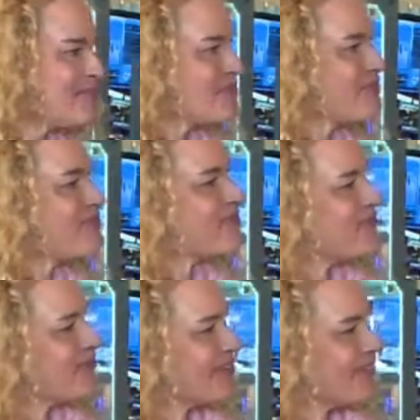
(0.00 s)

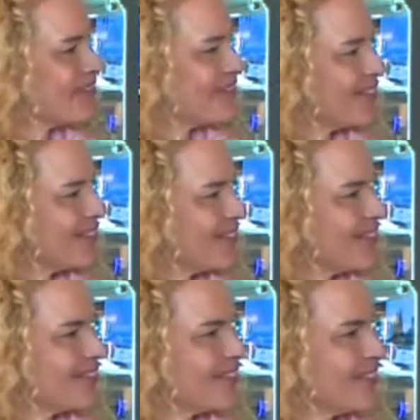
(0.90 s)

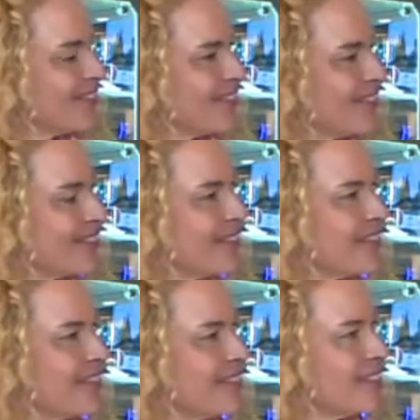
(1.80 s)

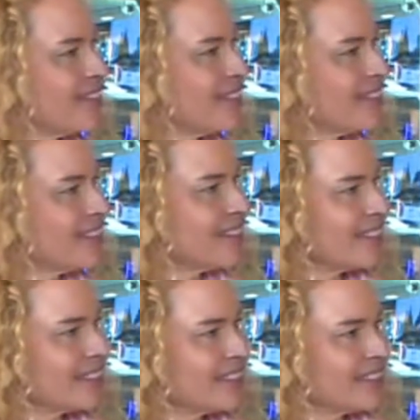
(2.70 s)

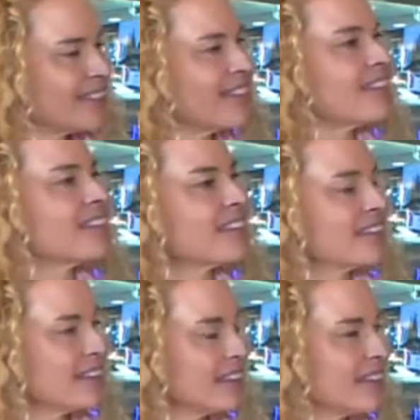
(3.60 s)

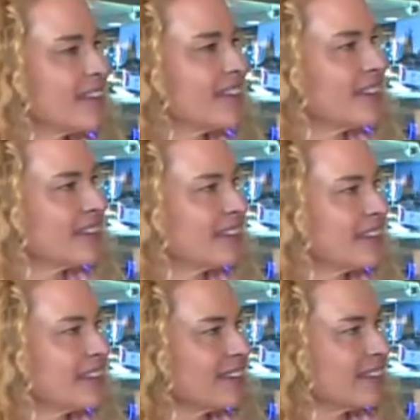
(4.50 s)

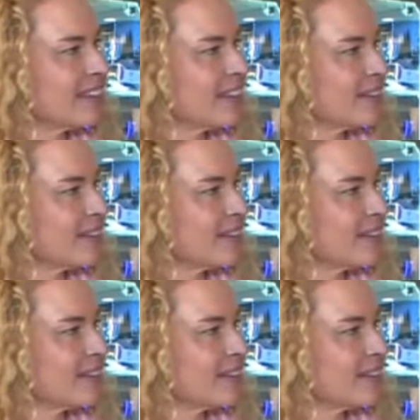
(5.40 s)
[no speech]